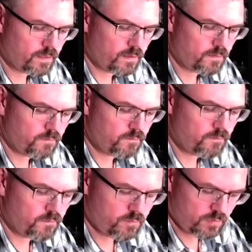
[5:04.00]

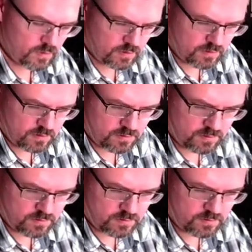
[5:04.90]

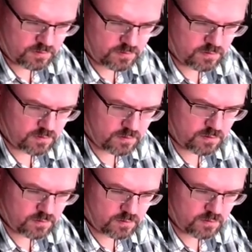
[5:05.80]

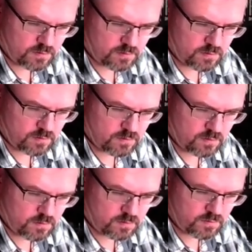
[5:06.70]

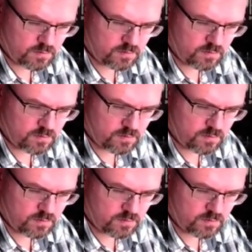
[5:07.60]
Nothing is said.